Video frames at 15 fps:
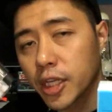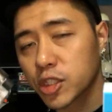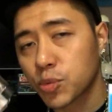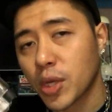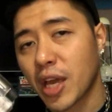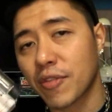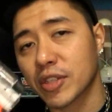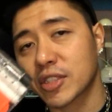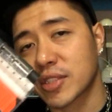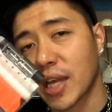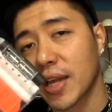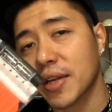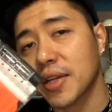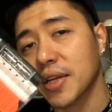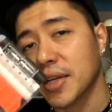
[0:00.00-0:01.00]
Next we have a
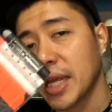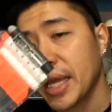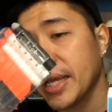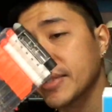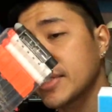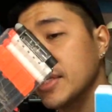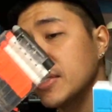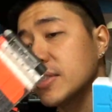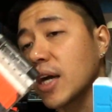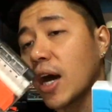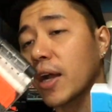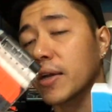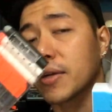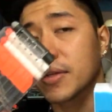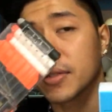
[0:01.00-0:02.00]
standard 18
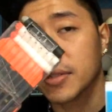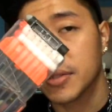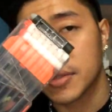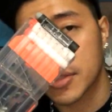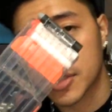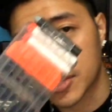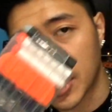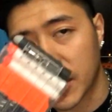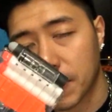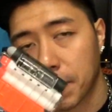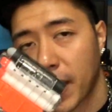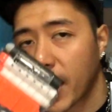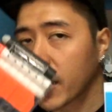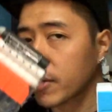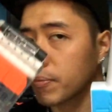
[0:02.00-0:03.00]
dart stick
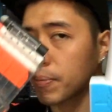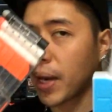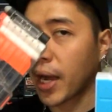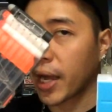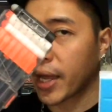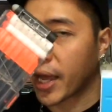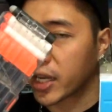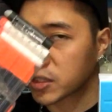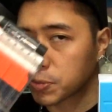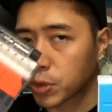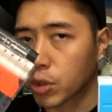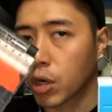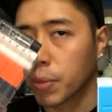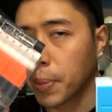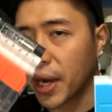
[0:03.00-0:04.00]
mag by
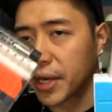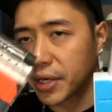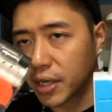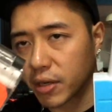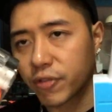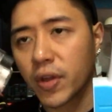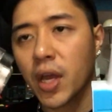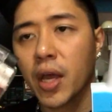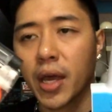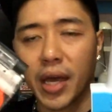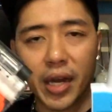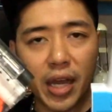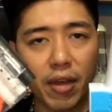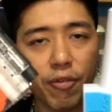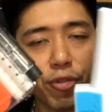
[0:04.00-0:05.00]
Hasbro or by Nerf,
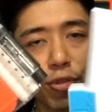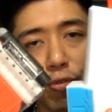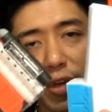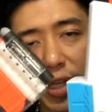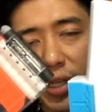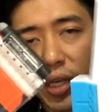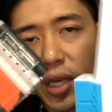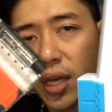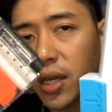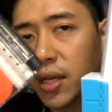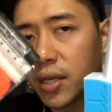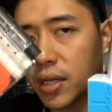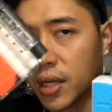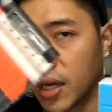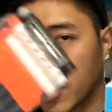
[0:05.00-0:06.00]
and I have 3
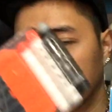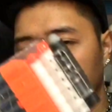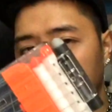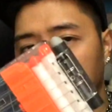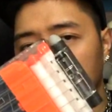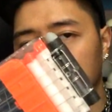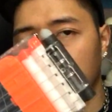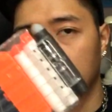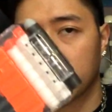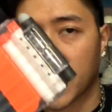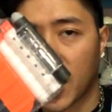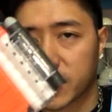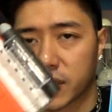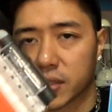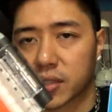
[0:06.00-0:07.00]
nipple tip
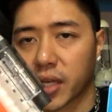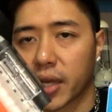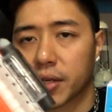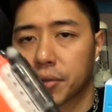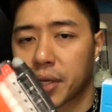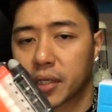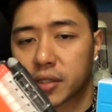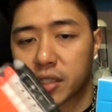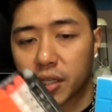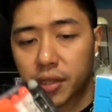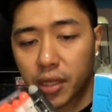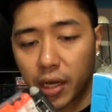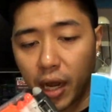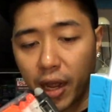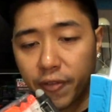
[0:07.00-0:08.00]
darts inside. You can see
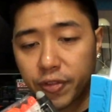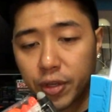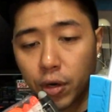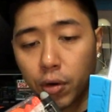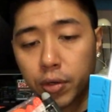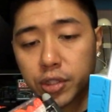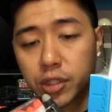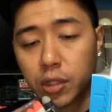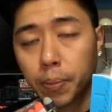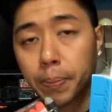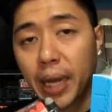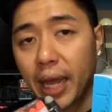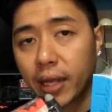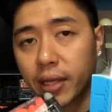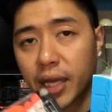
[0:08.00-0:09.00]
that I have the original
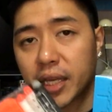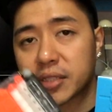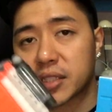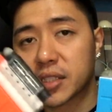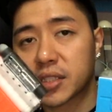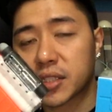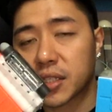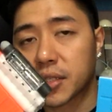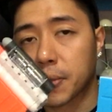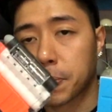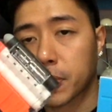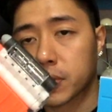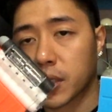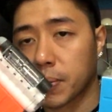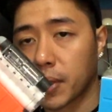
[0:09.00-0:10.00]
black ACC
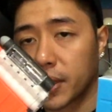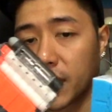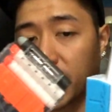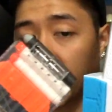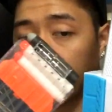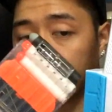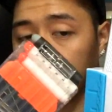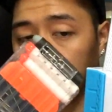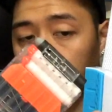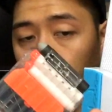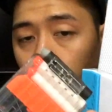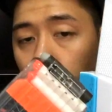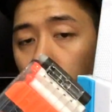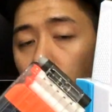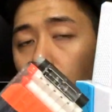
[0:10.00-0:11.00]
nipple tip, and then I have the
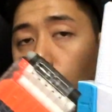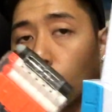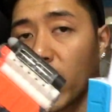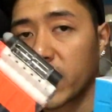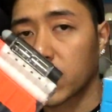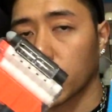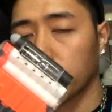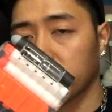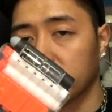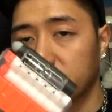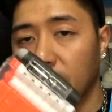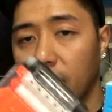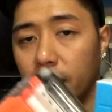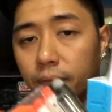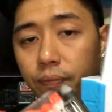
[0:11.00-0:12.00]
2 white glow in the
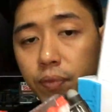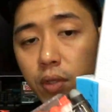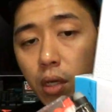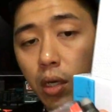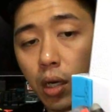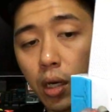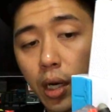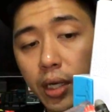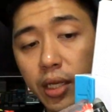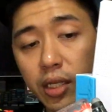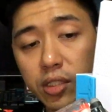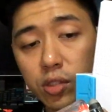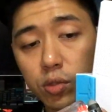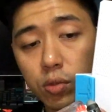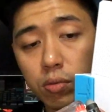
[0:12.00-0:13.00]
dark, I
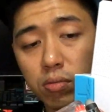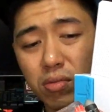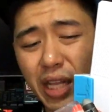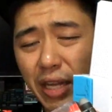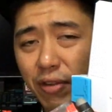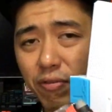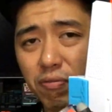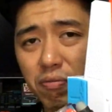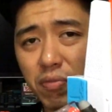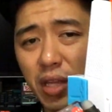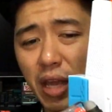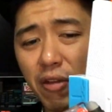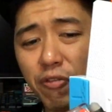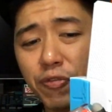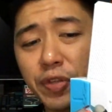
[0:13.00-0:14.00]
guess like
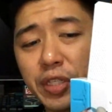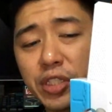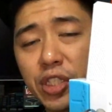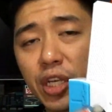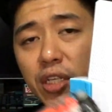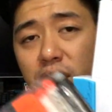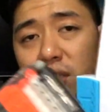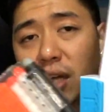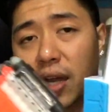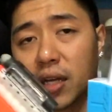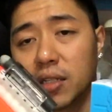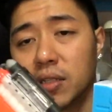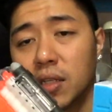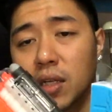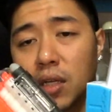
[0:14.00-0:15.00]
FVJ
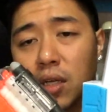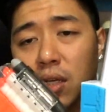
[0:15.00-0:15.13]
style,